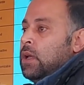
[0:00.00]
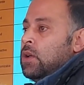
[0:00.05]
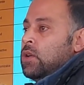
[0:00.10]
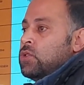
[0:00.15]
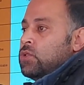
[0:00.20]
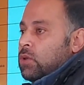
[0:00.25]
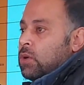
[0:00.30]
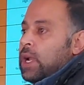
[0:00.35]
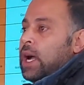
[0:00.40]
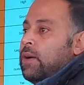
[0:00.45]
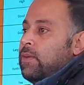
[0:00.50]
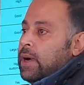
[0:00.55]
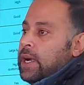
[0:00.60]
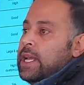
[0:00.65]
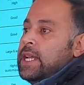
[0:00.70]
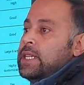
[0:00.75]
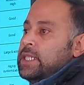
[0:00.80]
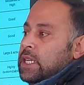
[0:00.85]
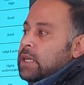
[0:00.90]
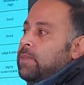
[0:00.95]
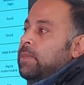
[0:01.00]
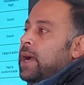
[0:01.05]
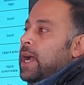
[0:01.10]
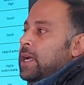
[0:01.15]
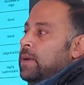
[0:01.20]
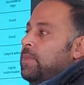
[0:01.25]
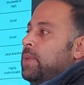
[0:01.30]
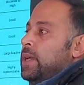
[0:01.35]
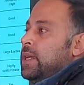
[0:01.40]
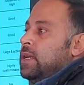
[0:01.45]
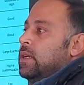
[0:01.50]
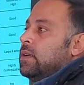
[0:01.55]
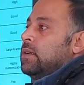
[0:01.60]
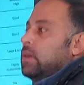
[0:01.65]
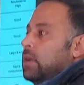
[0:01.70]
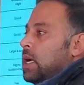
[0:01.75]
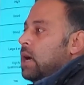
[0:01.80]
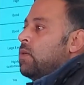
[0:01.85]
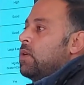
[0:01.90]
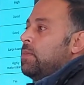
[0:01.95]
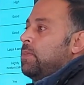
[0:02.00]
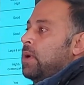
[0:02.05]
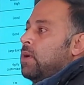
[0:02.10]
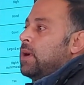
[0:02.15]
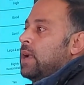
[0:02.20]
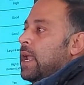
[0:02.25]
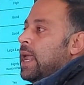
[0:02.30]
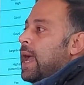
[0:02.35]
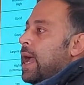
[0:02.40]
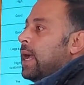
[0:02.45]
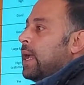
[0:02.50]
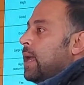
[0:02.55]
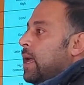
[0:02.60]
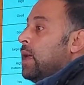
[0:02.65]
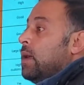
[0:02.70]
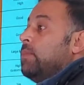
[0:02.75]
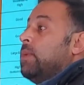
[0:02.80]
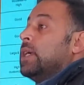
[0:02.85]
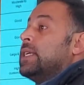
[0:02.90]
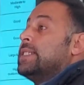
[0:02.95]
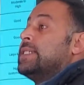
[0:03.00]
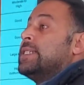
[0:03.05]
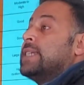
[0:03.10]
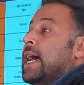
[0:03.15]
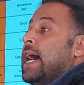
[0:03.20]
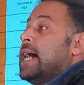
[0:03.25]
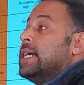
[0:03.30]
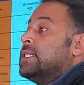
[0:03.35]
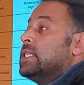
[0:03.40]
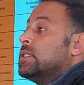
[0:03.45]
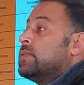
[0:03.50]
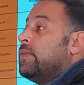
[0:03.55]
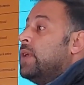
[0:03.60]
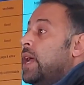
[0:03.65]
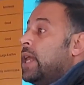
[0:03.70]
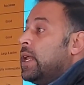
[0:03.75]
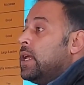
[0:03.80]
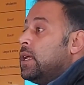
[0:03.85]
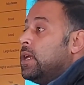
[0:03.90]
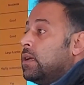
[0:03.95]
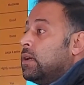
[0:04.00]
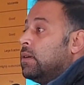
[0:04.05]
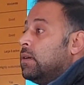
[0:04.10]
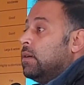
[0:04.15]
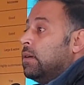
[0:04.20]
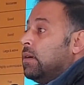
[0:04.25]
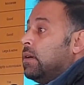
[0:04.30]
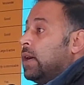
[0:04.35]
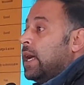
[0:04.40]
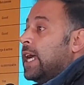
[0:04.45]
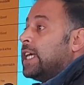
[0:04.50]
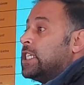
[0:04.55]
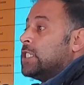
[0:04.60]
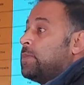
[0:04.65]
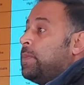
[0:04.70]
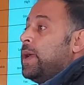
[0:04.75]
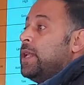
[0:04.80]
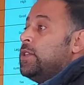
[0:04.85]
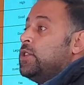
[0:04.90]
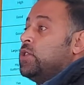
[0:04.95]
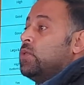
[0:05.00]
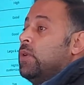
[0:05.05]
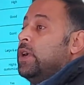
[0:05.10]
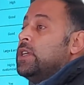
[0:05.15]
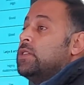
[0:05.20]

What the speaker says: So nowadays it might be around about lakh, but SAS is very expensive.